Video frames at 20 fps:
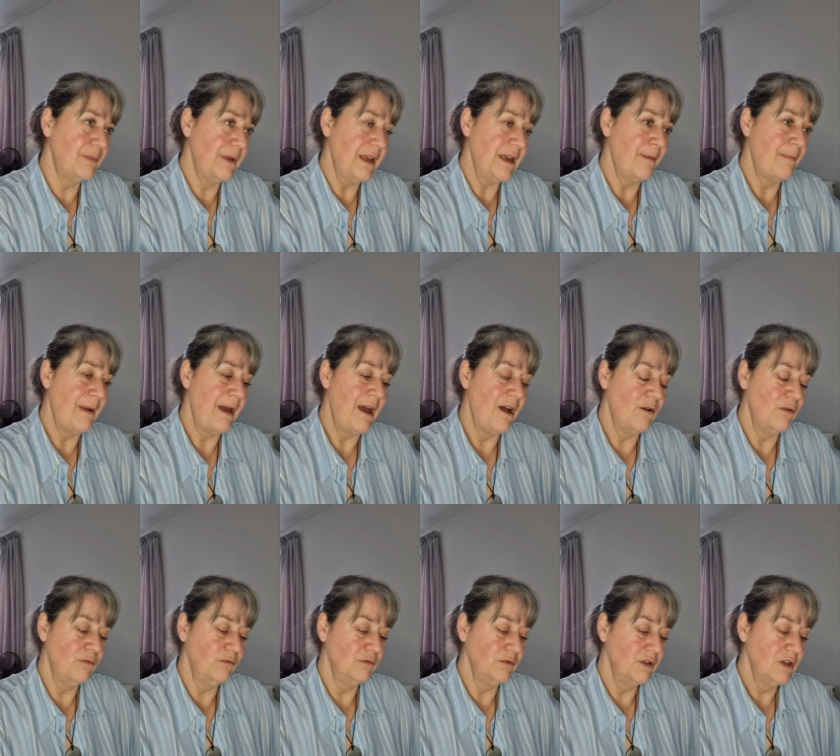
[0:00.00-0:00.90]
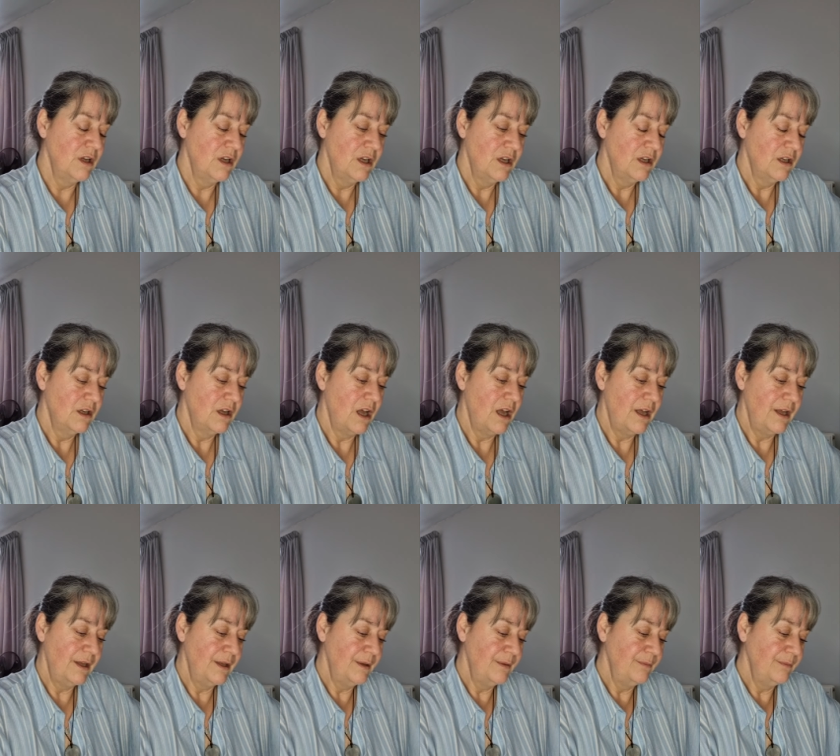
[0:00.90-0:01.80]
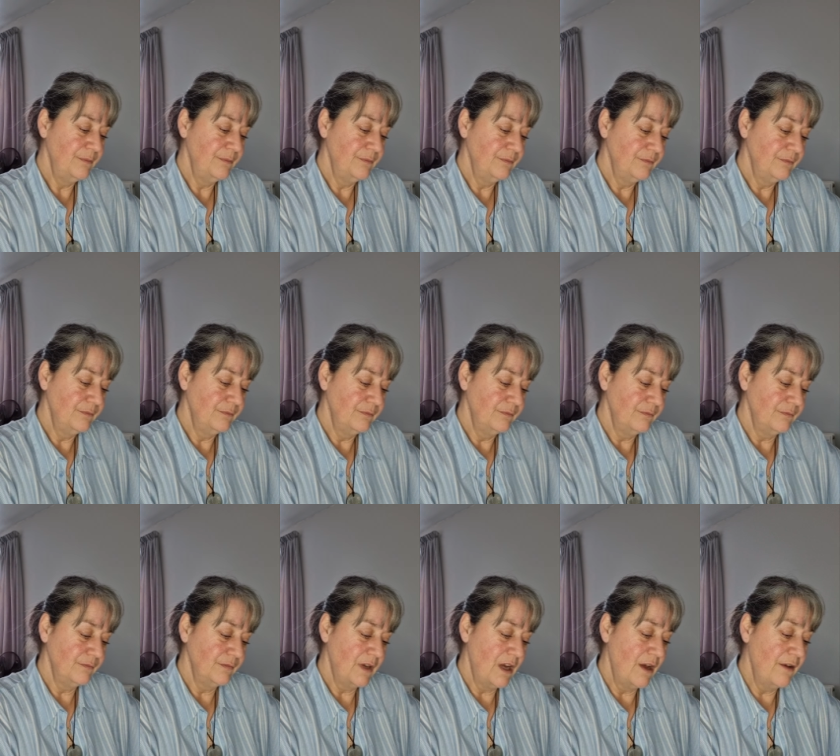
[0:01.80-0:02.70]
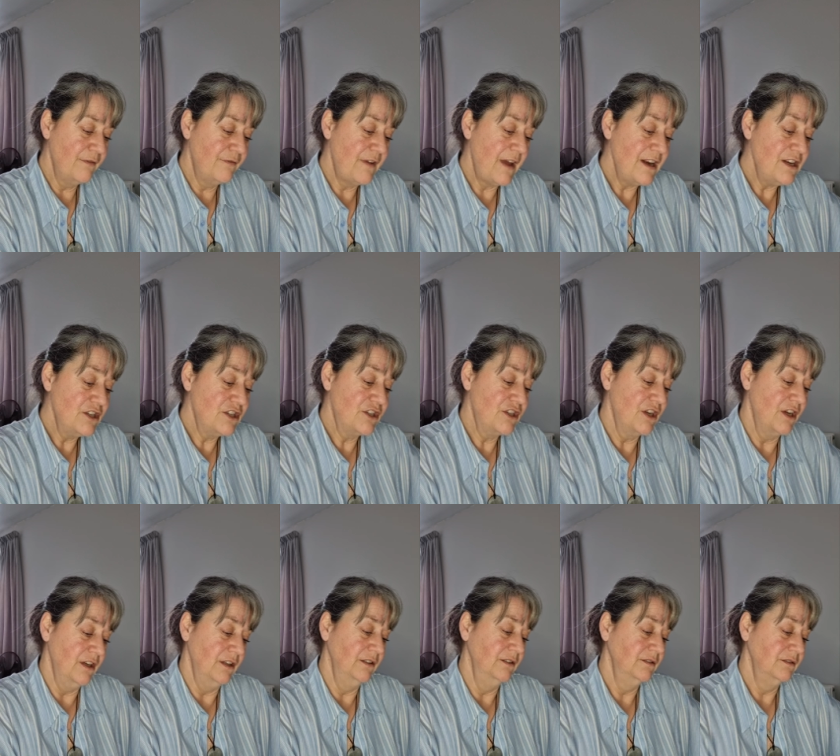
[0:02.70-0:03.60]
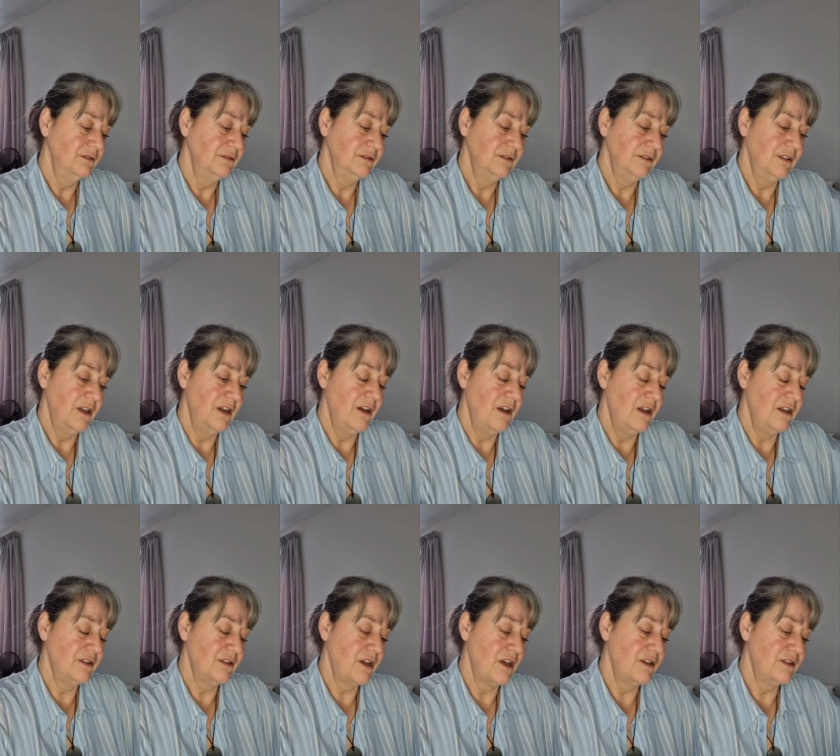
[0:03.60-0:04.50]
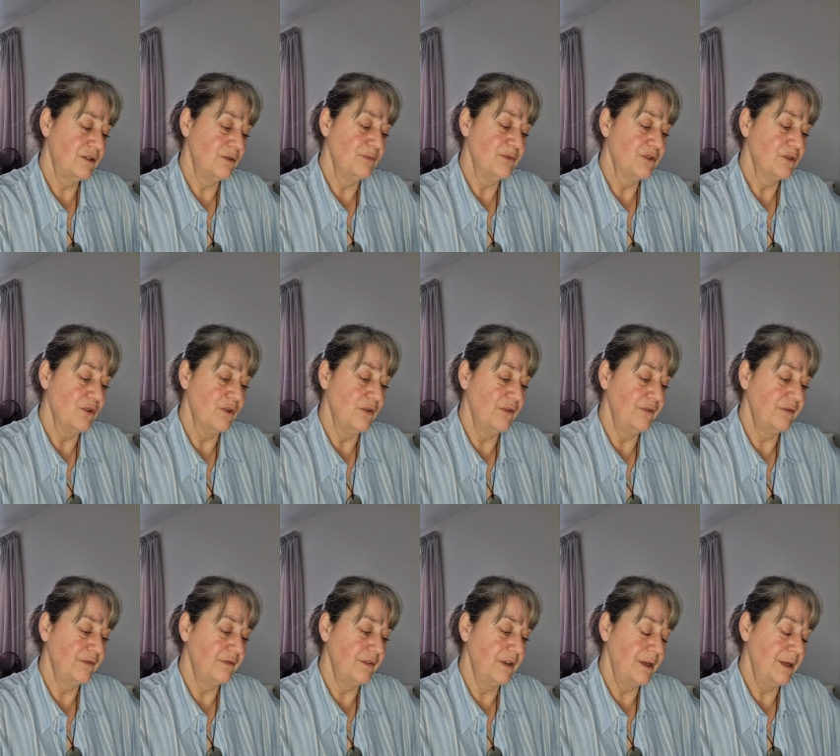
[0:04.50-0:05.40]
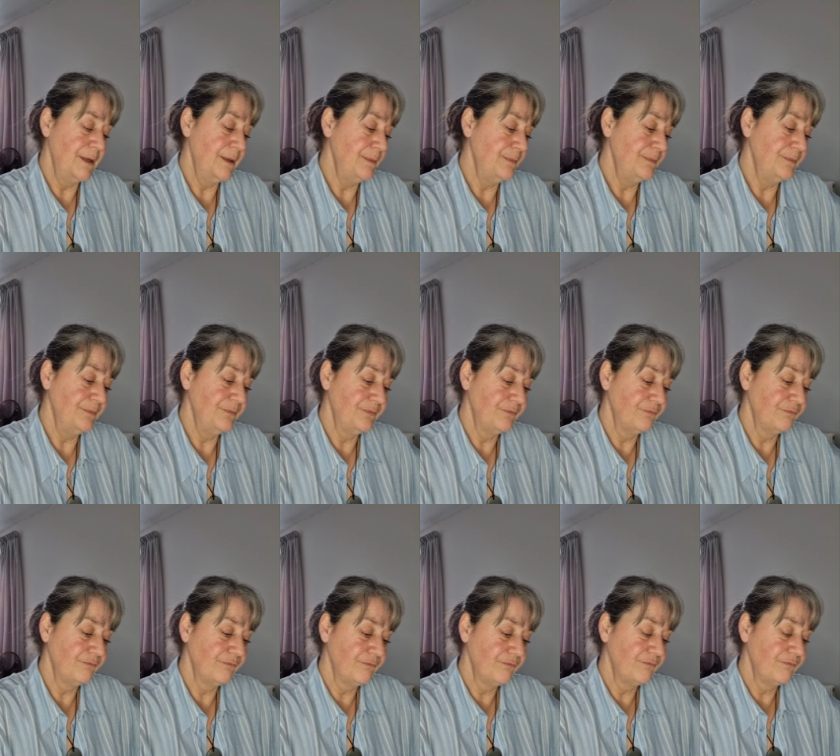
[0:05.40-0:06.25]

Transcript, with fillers: be about um, a venture, a, a, a some sort of um,